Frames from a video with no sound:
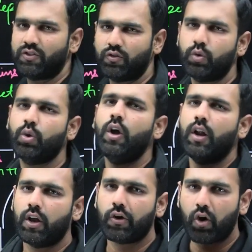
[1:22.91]
If you
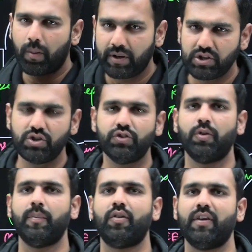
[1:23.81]
learn operations on
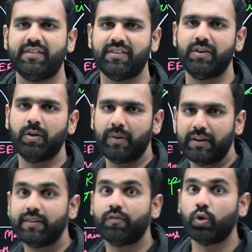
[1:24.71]
matrices and
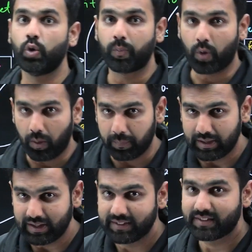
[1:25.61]
determinants, if you know
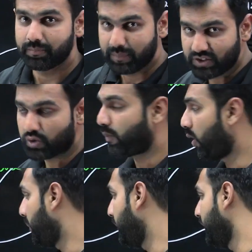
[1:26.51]
properties, mixed
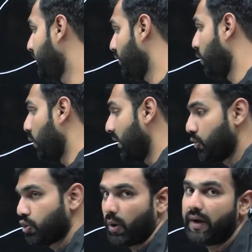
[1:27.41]
properties, if you know a
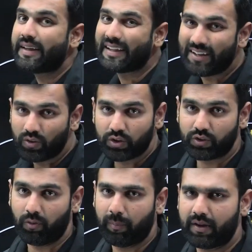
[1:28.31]
joint and inverse
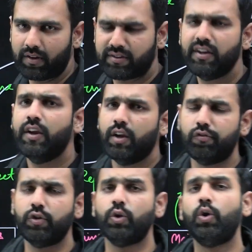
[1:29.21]
of a matrix, if
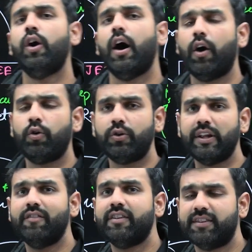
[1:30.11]
you know how to
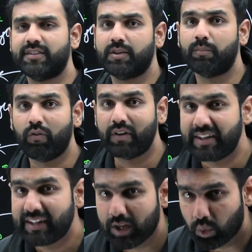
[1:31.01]
deal with system of
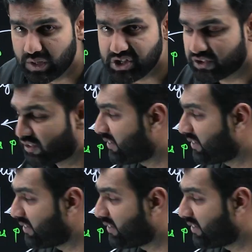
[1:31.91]
linear equations,